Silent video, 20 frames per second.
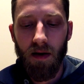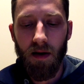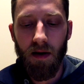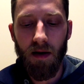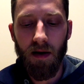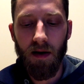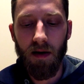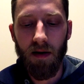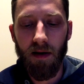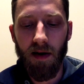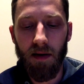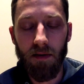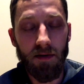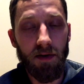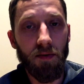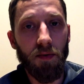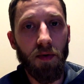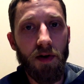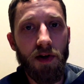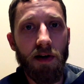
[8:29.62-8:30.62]
I
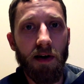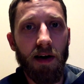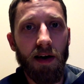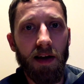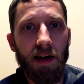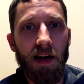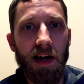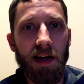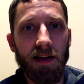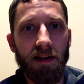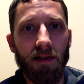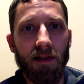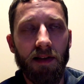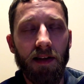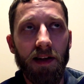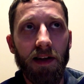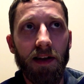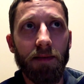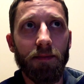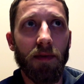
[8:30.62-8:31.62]
do wish I had a heated
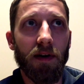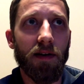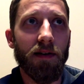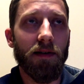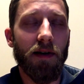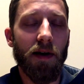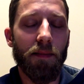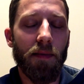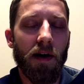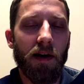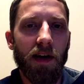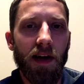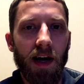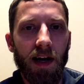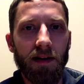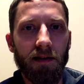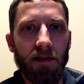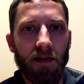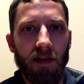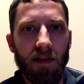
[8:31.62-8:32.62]
seat, but I bought a
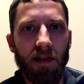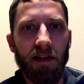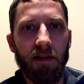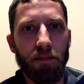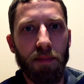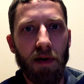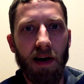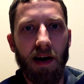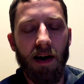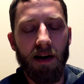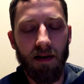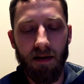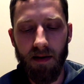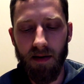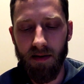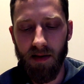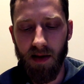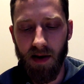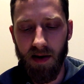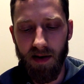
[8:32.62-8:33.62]
heated seat pad,
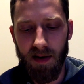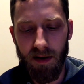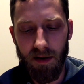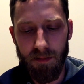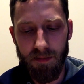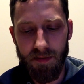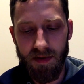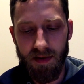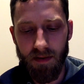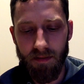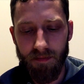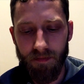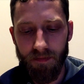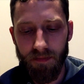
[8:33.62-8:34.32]
and that helps.